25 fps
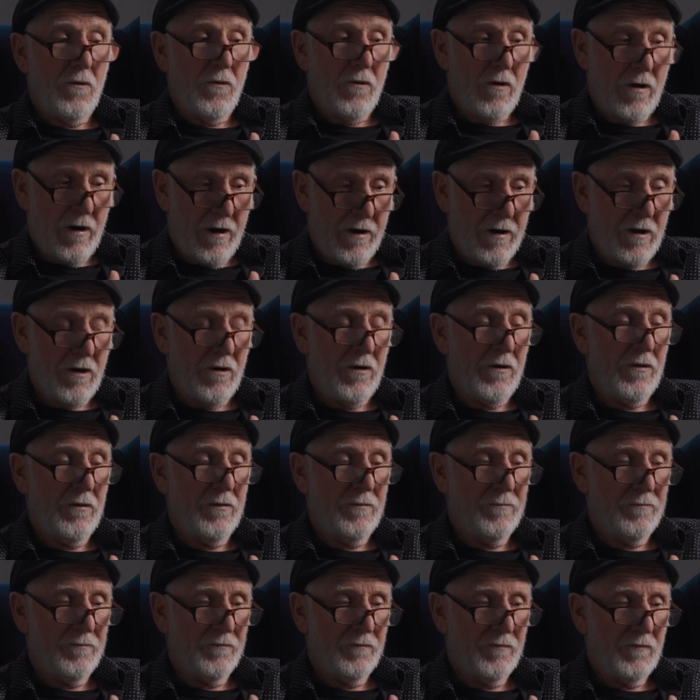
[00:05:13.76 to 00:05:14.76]
"Righto,"
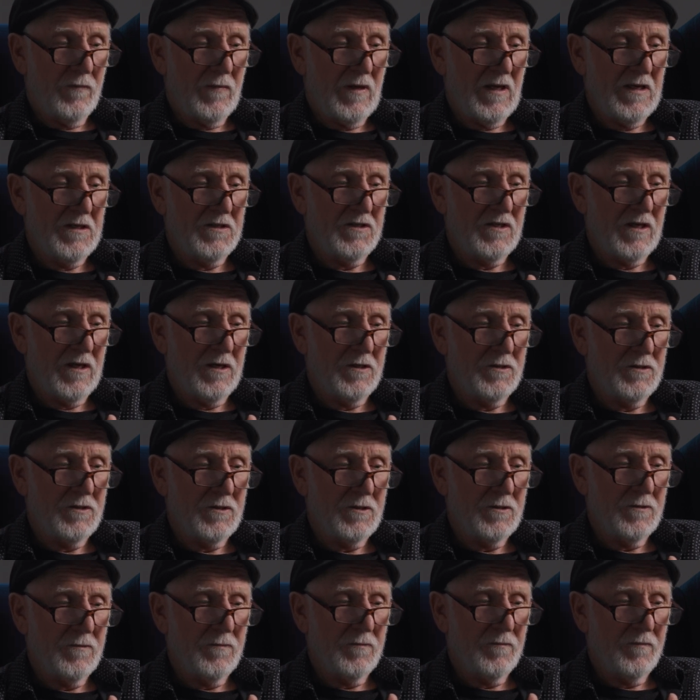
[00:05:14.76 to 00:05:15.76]
he
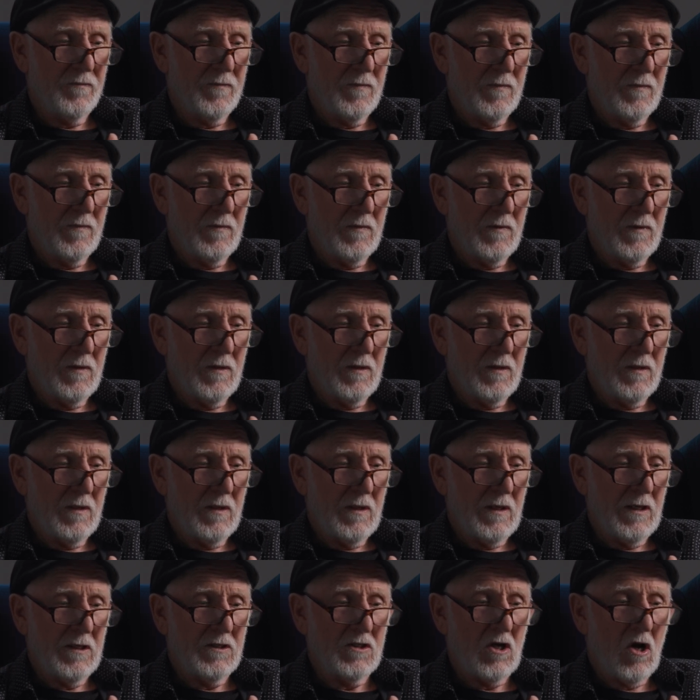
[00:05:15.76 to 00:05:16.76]
says,
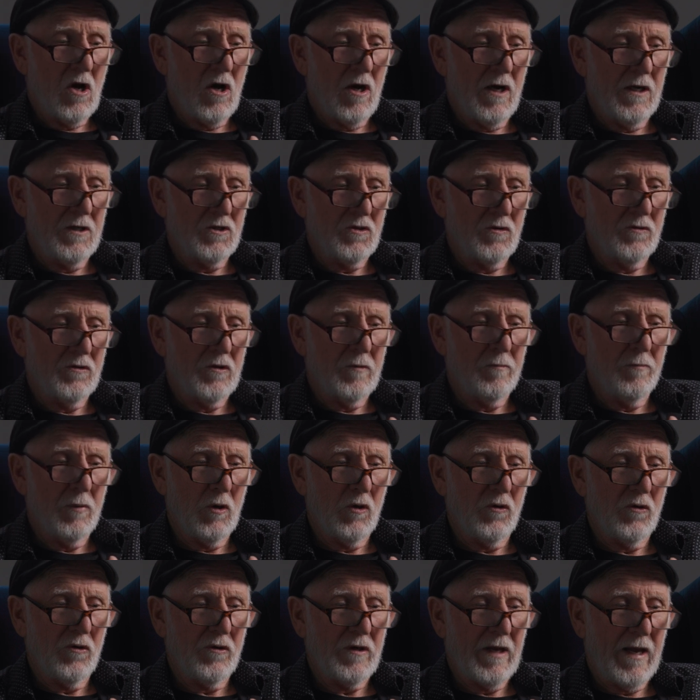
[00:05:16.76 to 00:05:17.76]
his eyes on the
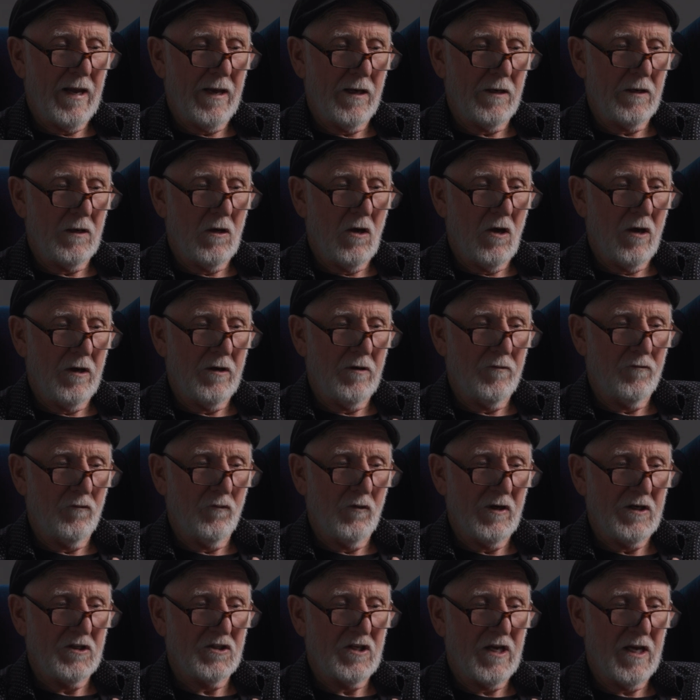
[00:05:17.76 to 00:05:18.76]
blurred outline of
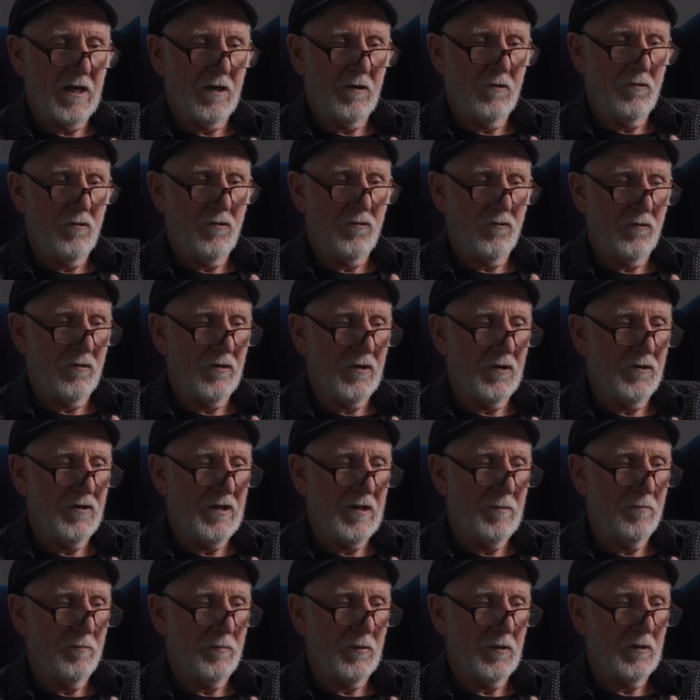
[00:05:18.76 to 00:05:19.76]
Rick's head through the
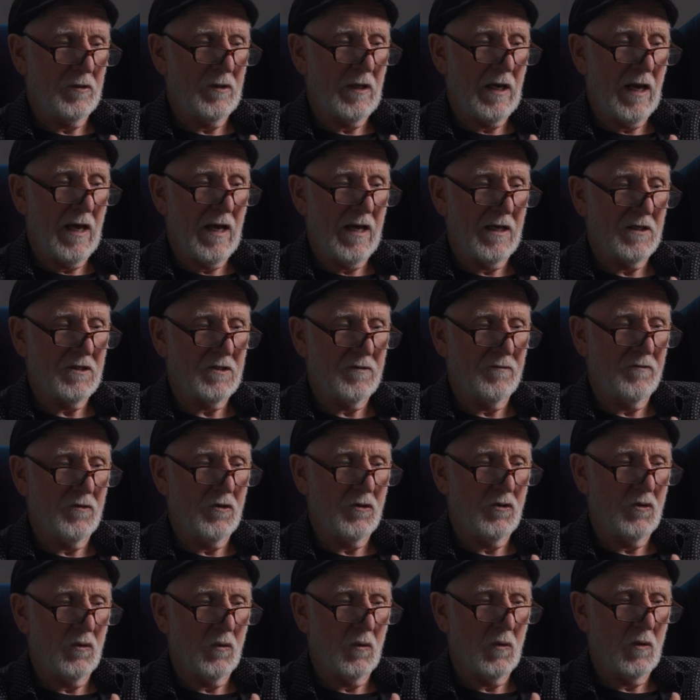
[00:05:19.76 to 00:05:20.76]
dimpled glass of the
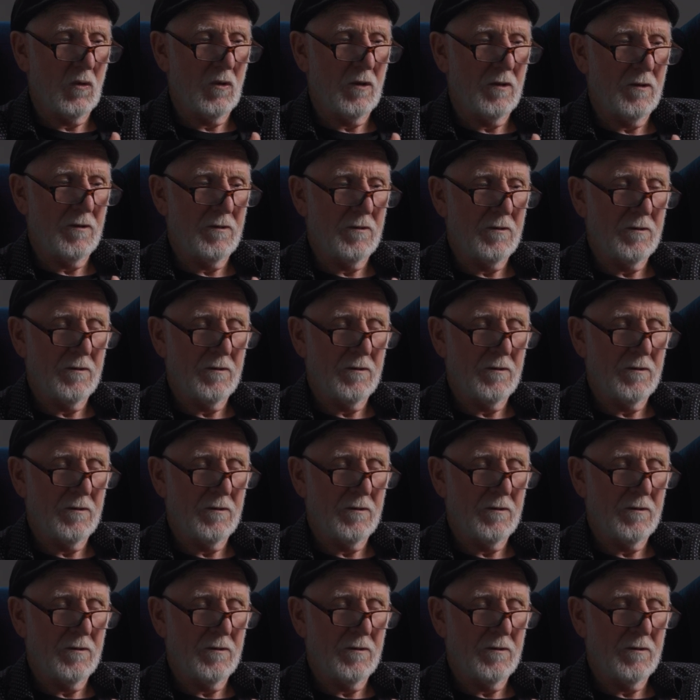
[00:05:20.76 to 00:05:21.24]
door.